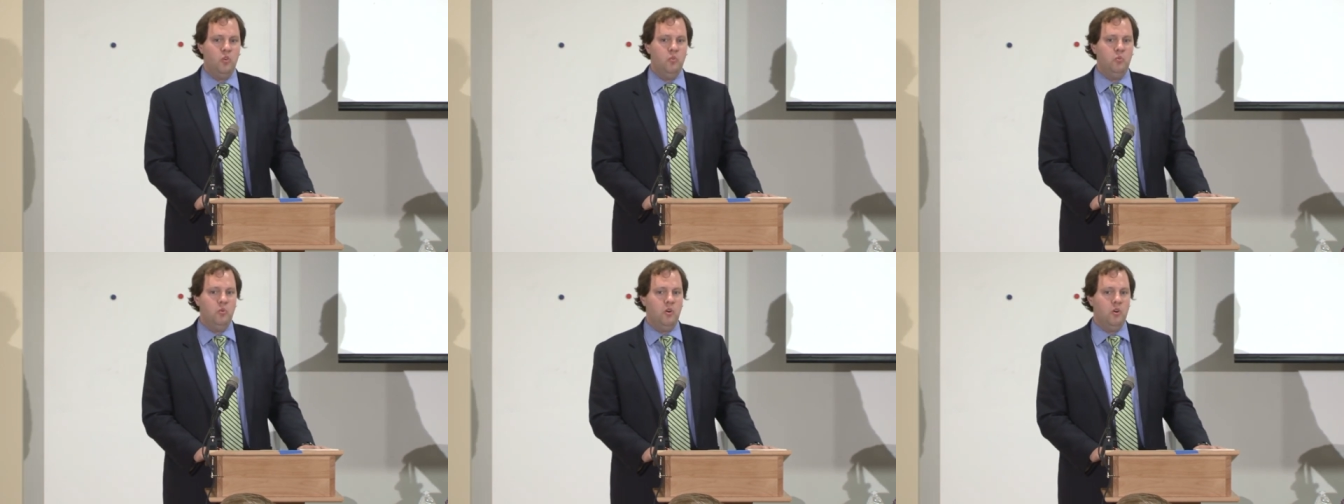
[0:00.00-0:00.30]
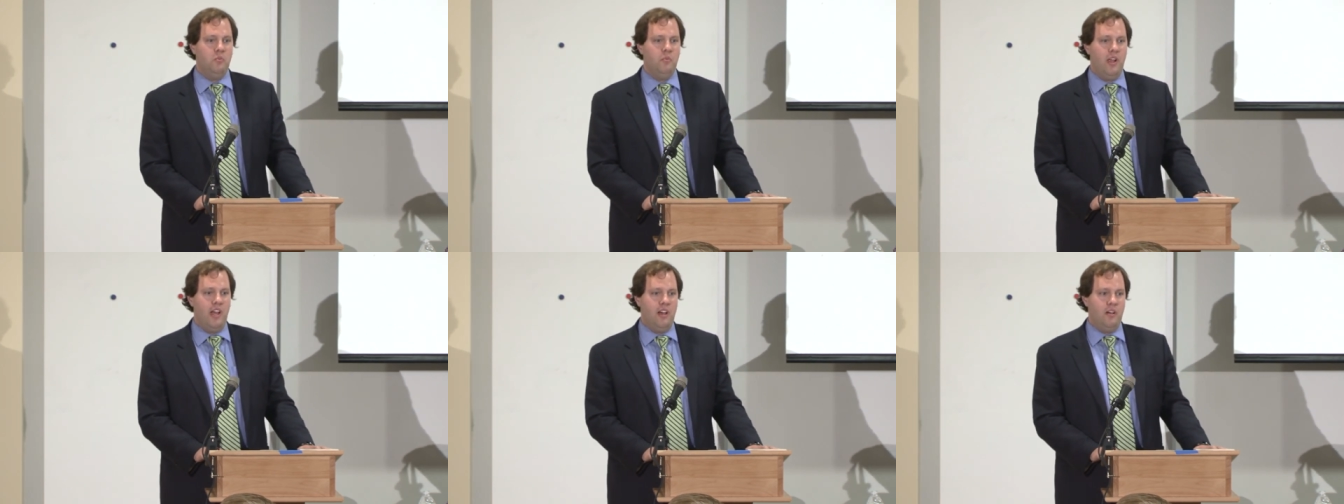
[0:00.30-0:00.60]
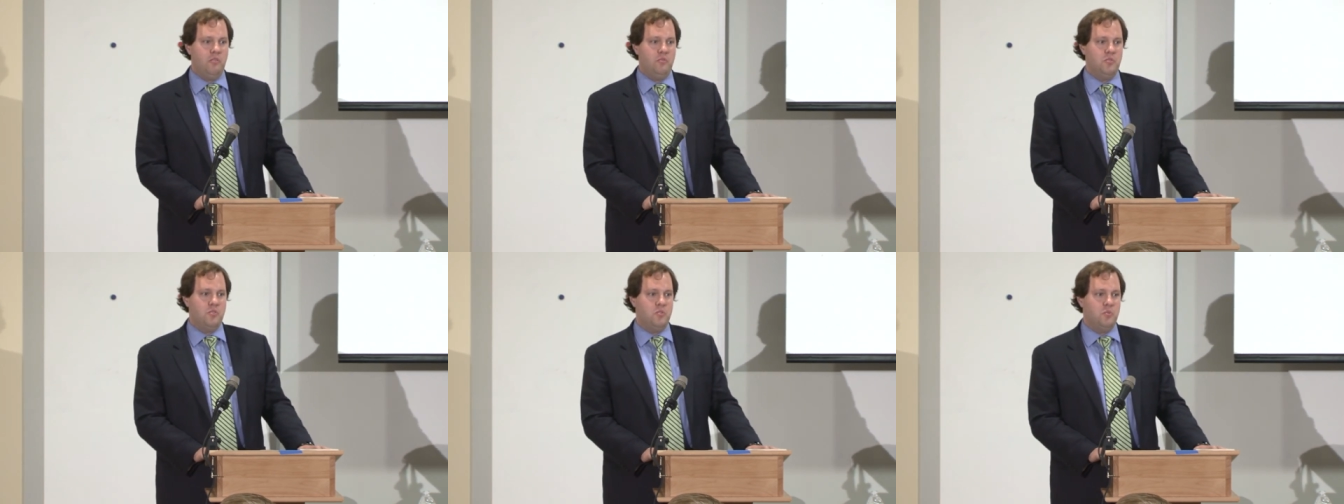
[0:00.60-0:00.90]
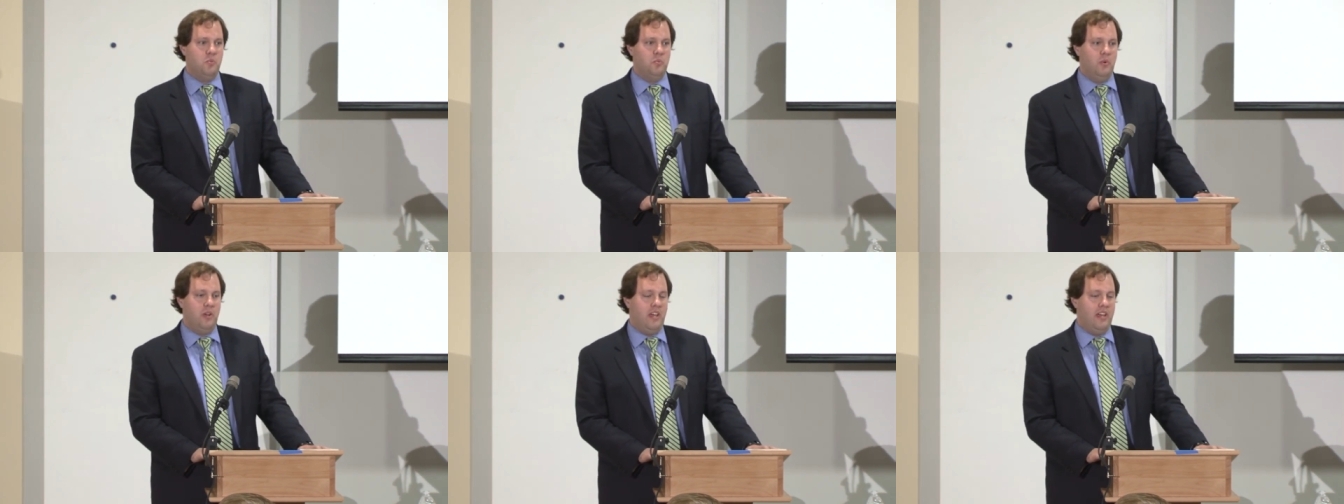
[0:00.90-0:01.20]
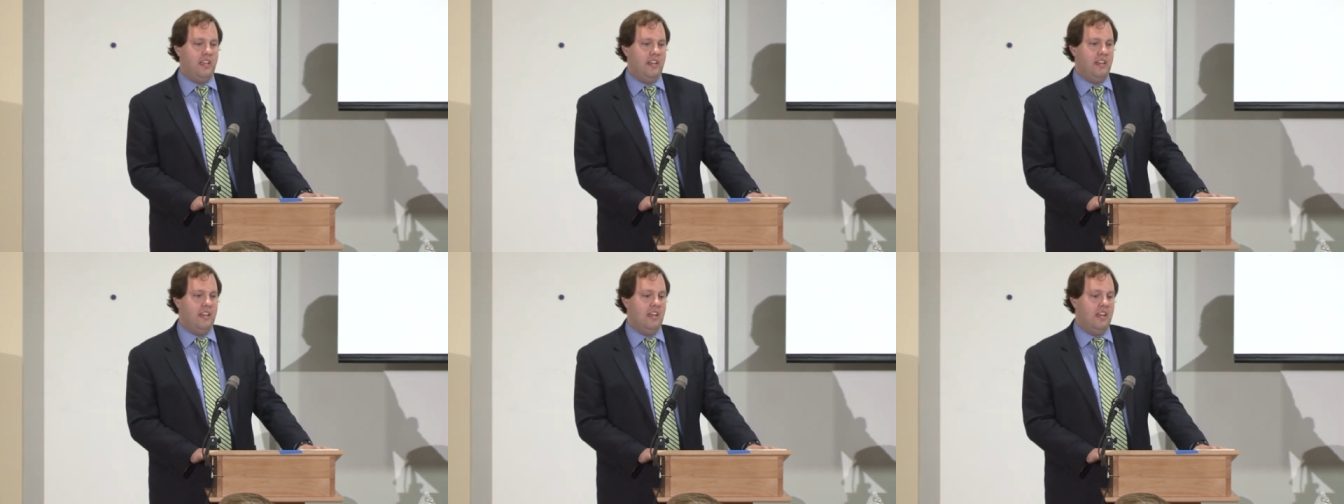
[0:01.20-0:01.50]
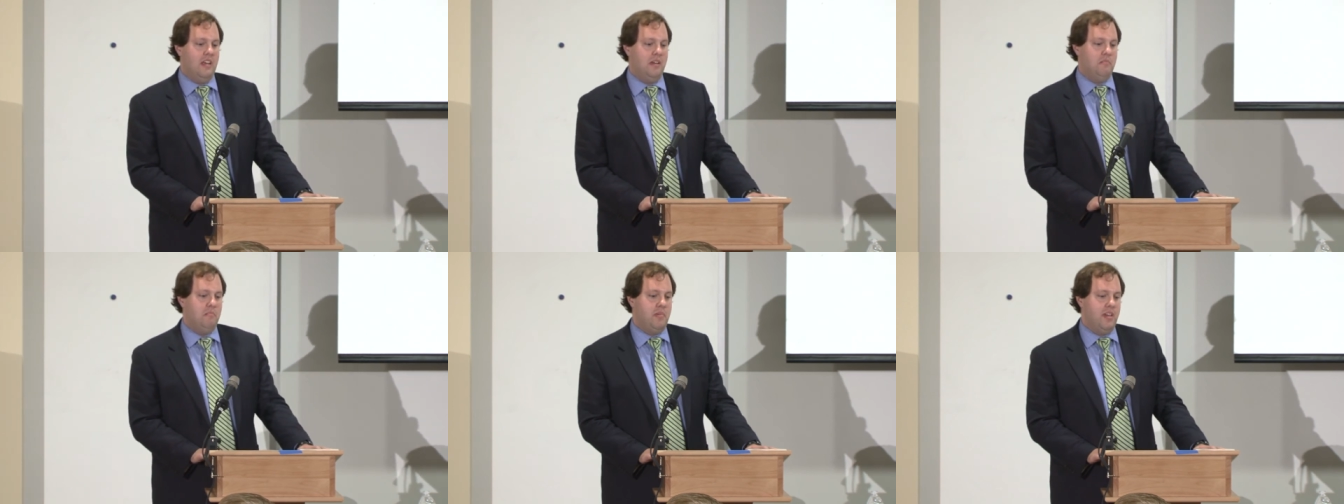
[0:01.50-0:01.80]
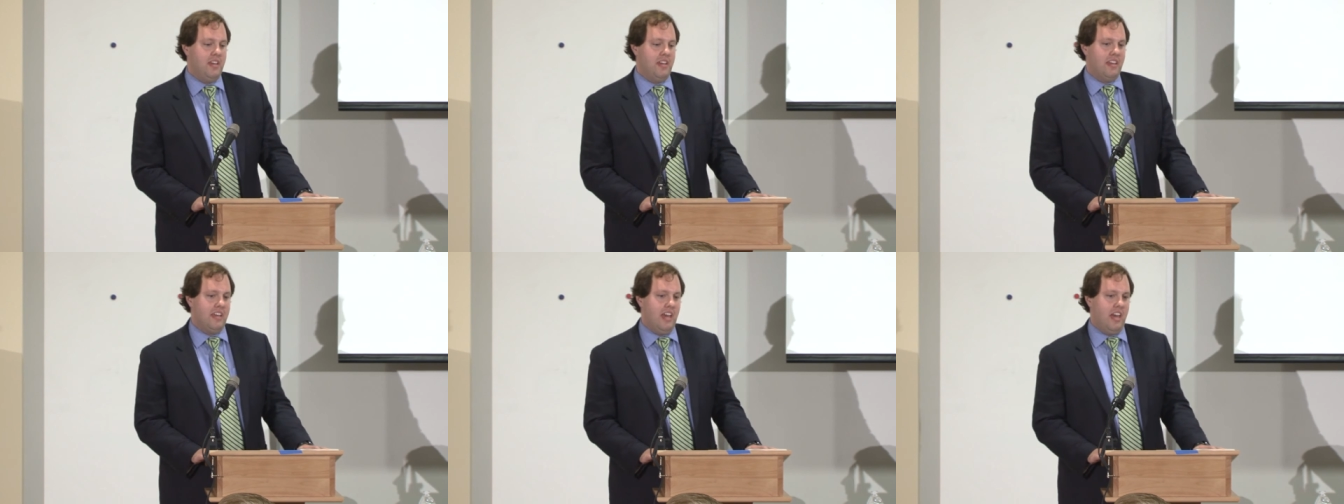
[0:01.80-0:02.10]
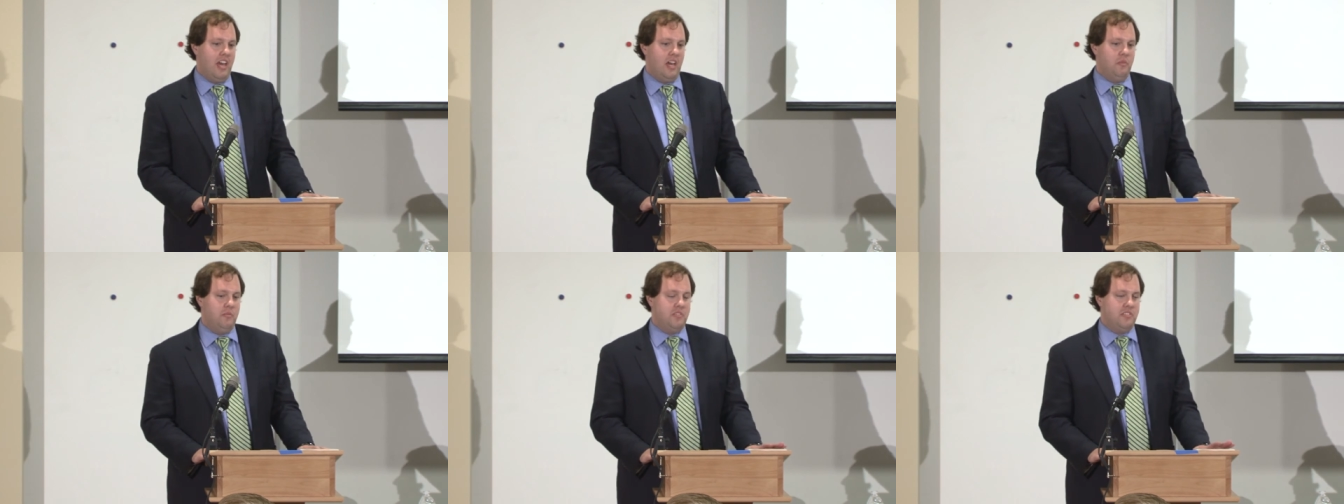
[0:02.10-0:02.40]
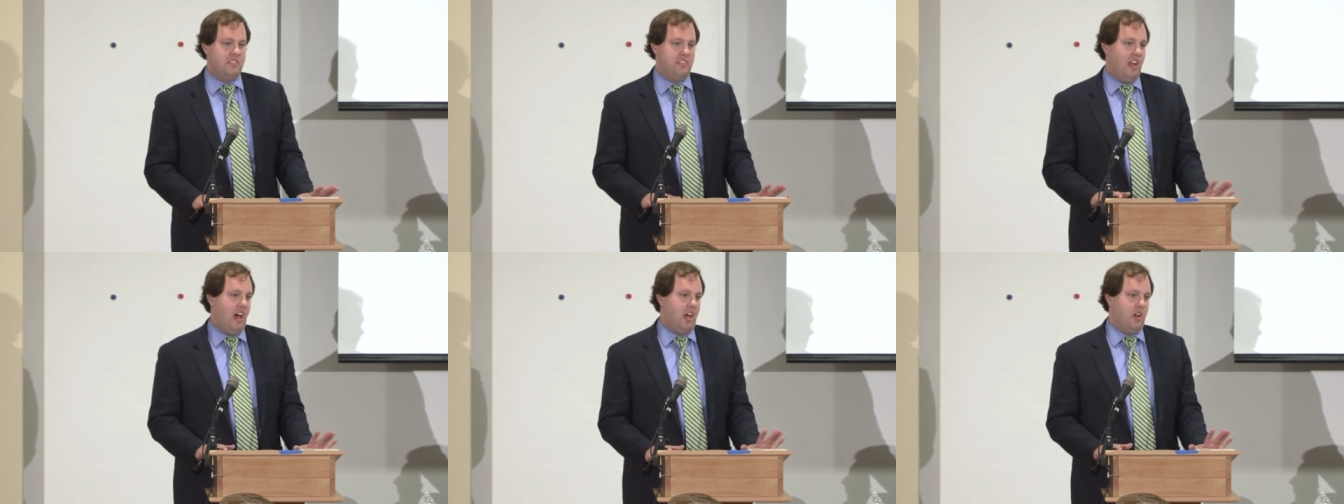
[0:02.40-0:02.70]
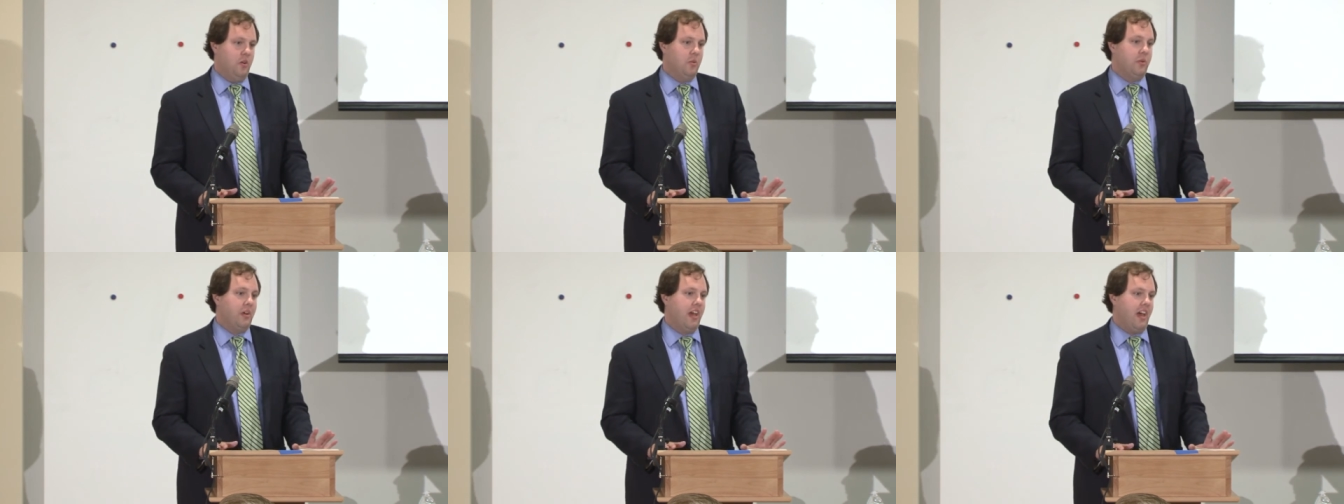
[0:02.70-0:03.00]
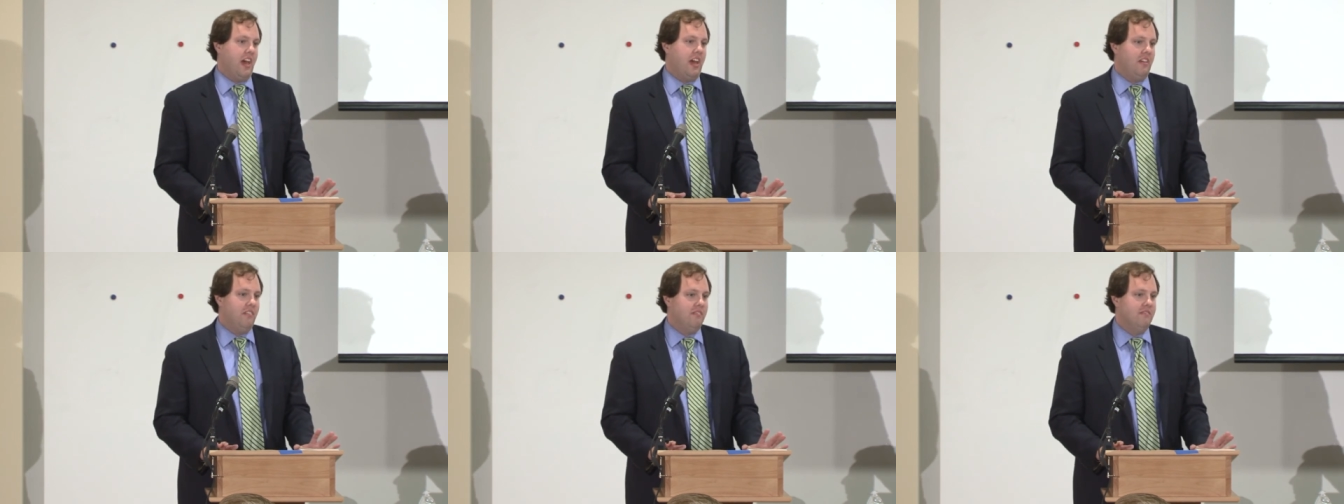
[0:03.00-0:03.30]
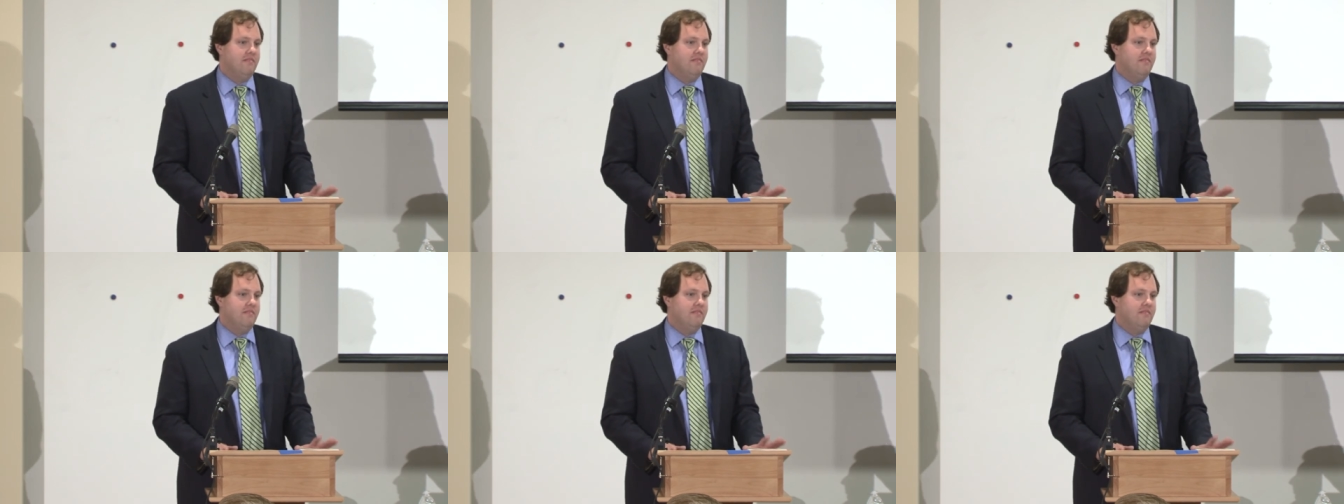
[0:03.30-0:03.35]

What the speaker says: were around when being gay was not okay.